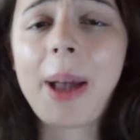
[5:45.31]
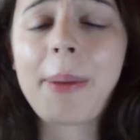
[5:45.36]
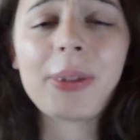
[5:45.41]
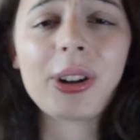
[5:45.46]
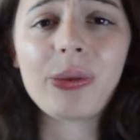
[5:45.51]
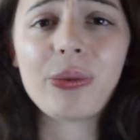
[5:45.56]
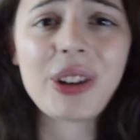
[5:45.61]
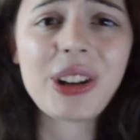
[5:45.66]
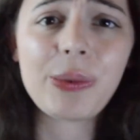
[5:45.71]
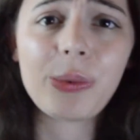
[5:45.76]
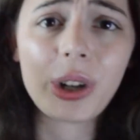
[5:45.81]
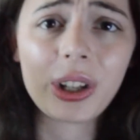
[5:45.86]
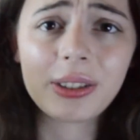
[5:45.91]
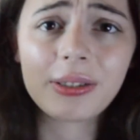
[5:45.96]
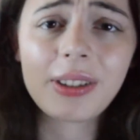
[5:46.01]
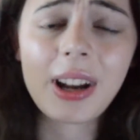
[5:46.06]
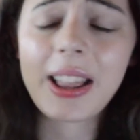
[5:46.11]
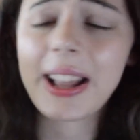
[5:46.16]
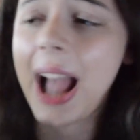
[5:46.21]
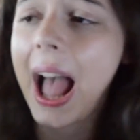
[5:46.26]
I'm going to read
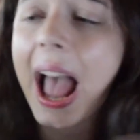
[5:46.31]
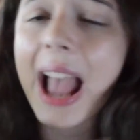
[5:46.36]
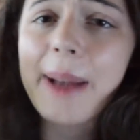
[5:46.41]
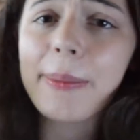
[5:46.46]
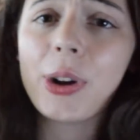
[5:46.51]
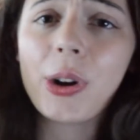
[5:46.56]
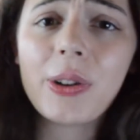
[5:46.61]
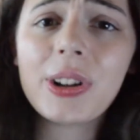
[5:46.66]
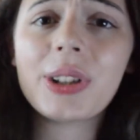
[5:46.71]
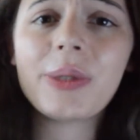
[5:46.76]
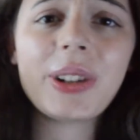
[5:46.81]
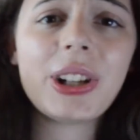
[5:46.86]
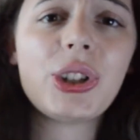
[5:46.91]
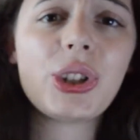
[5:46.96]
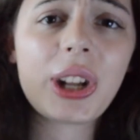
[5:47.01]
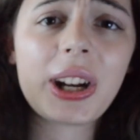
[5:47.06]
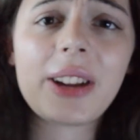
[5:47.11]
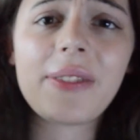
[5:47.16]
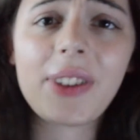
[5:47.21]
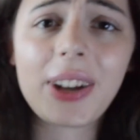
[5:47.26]
one. Like, I am going to read a
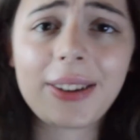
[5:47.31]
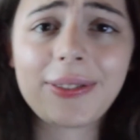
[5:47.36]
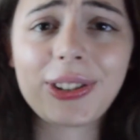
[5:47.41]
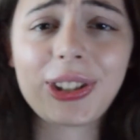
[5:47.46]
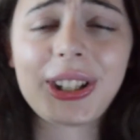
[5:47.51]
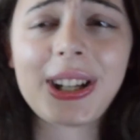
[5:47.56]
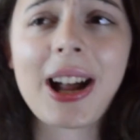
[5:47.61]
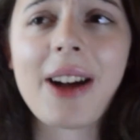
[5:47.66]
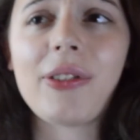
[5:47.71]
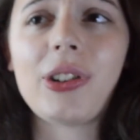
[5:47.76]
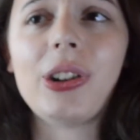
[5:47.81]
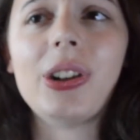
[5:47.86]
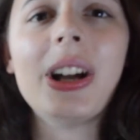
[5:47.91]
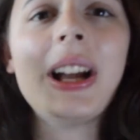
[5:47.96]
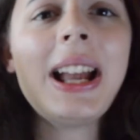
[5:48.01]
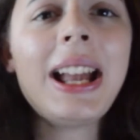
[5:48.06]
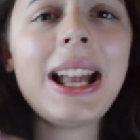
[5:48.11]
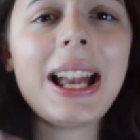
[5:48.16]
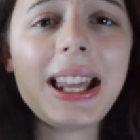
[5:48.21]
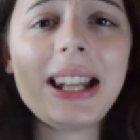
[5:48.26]
Jana Ivanović novel.
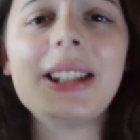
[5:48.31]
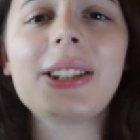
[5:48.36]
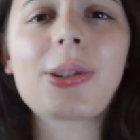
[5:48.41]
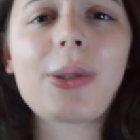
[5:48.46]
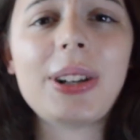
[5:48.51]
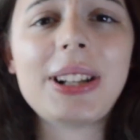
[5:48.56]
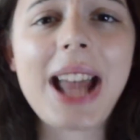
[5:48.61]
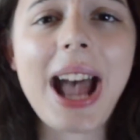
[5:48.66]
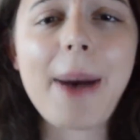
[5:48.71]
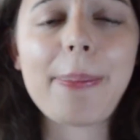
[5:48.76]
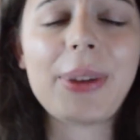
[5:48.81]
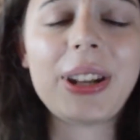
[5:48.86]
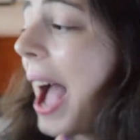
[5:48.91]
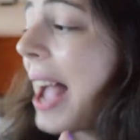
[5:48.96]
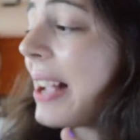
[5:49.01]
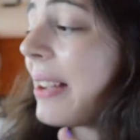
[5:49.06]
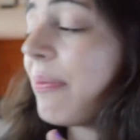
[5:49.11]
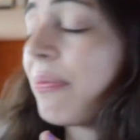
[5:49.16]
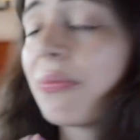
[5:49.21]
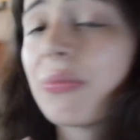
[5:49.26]
It is going to happen.
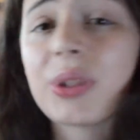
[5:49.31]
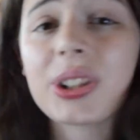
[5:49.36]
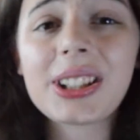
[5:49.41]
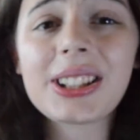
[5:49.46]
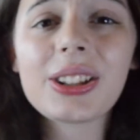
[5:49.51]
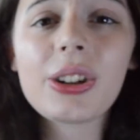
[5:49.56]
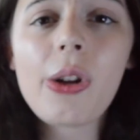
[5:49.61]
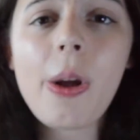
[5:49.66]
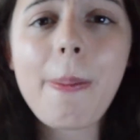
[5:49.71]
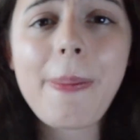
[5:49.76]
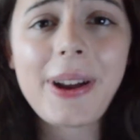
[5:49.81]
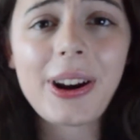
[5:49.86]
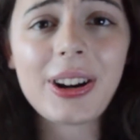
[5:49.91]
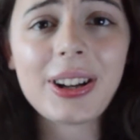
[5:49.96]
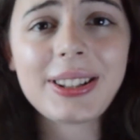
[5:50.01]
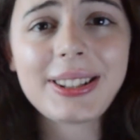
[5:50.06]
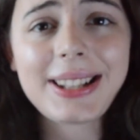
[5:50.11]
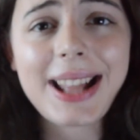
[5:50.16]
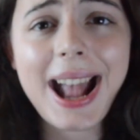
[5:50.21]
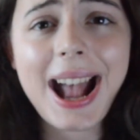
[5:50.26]
I was a little
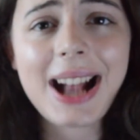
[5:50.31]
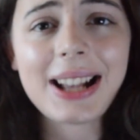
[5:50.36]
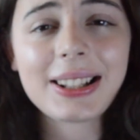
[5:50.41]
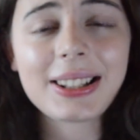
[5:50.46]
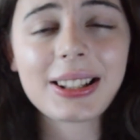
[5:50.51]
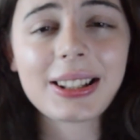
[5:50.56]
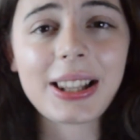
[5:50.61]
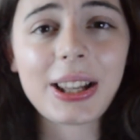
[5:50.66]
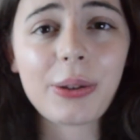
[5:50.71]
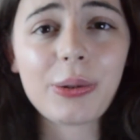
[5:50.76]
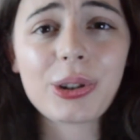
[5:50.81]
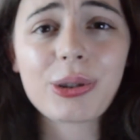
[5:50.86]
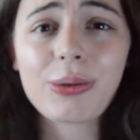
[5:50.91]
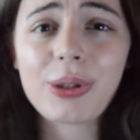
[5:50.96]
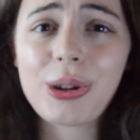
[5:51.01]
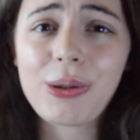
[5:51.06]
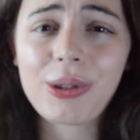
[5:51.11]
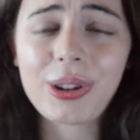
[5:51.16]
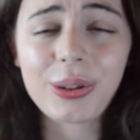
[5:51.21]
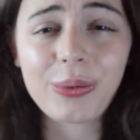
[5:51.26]
embarrassed to ask like which
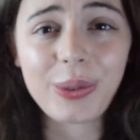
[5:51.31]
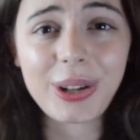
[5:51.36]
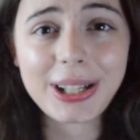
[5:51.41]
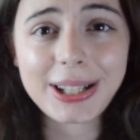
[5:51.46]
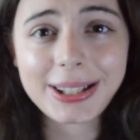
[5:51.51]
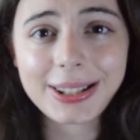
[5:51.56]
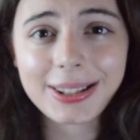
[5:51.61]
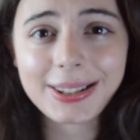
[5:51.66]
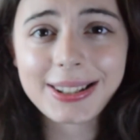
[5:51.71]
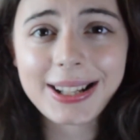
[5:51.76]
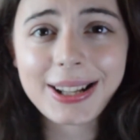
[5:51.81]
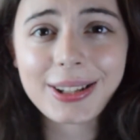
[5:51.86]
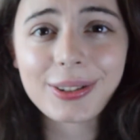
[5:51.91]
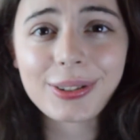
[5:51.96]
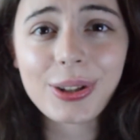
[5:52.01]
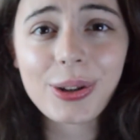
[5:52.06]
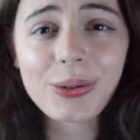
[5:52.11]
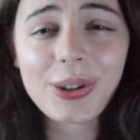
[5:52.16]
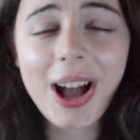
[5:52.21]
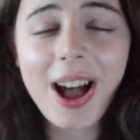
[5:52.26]
one you could read as a
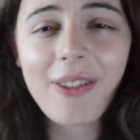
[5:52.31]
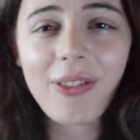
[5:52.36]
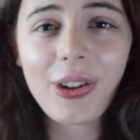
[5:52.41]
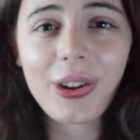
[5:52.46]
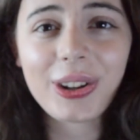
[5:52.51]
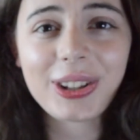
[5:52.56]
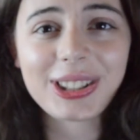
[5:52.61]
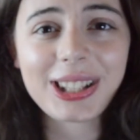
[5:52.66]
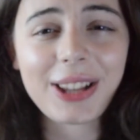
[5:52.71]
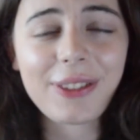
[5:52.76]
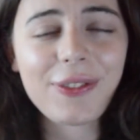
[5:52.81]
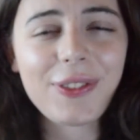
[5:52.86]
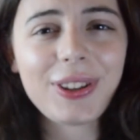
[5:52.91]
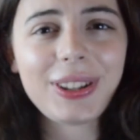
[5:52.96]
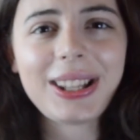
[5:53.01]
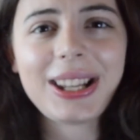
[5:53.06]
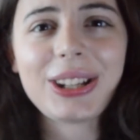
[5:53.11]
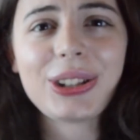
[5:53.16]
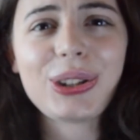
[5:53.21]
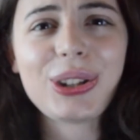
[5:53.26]
standalone novel because I
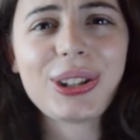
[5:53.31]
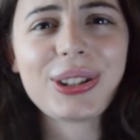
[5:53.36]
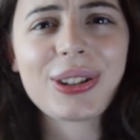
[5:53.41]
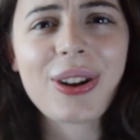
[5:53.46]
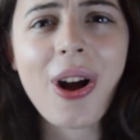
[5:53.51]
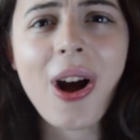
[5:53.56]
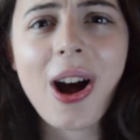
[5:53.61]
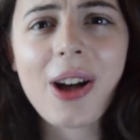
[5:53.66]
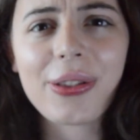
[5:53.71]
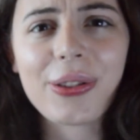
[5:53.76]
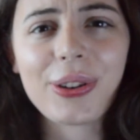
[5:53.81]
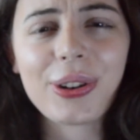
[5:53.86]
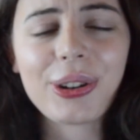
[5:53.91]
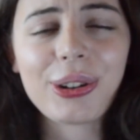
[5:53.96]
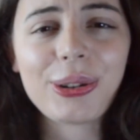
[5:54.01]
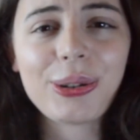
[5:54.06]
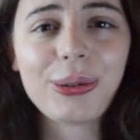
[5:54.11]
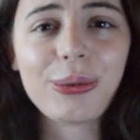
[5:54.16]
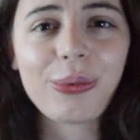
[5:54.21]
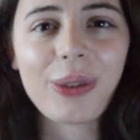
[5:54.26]
feel like she's an
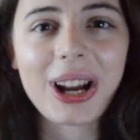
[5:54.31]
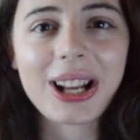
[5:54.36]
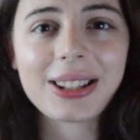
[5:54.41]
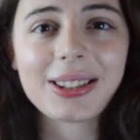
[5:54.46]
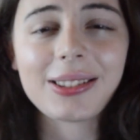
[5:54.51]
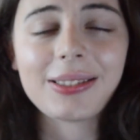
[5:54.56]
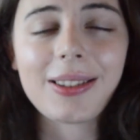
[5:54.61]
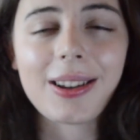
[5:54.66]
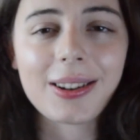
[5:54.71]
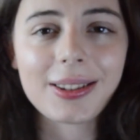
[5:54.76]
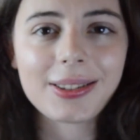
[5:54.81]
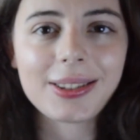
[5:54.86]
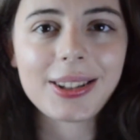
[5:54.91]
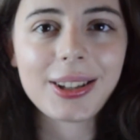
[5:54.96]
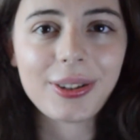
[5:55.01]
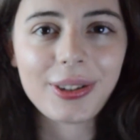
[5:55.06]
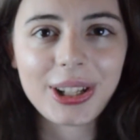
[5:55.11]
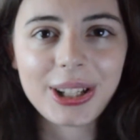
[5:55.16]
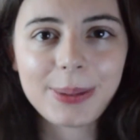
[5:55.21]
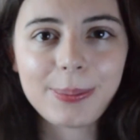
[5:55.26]
author who writes a lot of
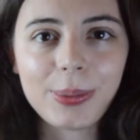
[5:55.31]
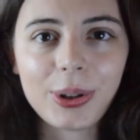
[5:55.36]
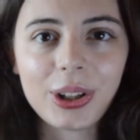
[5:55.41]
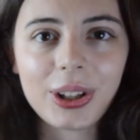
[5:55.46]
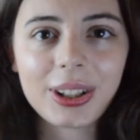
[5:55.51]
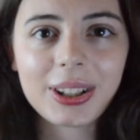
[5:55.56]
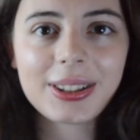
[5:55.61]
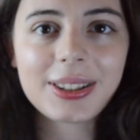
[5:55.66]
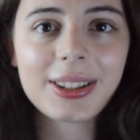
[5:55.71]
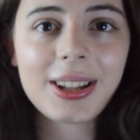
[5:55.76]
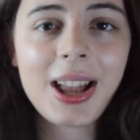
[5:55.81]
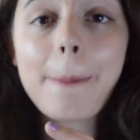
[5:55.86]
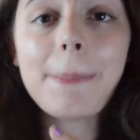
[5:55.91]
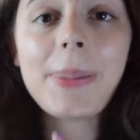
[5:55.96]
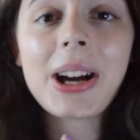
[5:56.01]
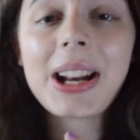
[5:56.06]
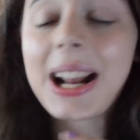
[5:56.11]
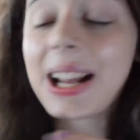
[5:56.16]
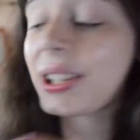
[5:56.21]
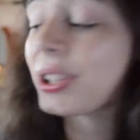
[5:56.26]
series books.
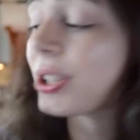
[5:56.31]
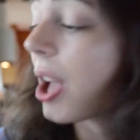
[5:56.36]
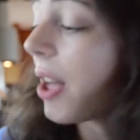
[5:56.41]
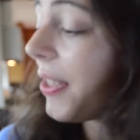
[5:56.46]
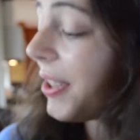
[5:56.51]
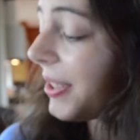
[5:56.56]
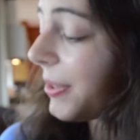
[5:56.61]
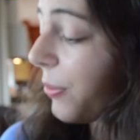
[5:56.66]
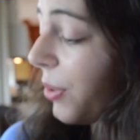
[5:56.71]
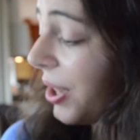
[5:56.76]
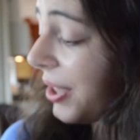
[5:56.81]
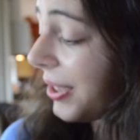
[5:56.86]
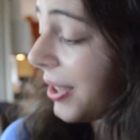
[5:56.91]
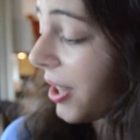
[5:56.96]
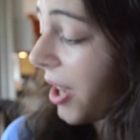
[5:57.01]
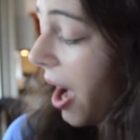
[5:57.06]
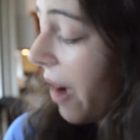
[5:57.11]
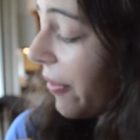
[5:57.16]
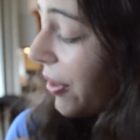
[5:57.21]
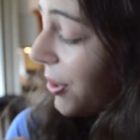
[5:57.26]
But I saw this one.
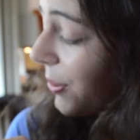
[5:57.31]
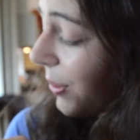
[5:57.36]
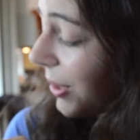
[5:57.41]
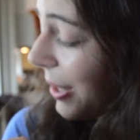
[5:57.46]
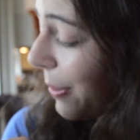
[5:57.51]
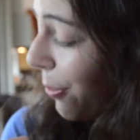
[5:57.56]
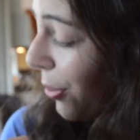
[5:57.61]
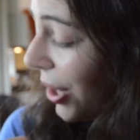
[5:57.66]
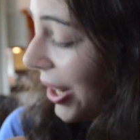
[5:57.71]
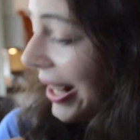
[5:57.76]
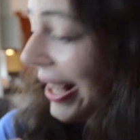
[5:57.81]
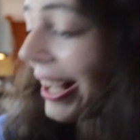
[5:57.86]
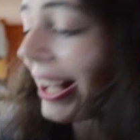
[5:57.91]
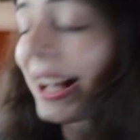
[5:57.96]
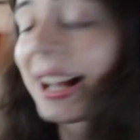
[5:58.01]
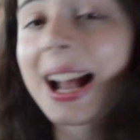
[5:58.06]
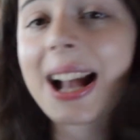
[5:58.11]
The cover's really pretty.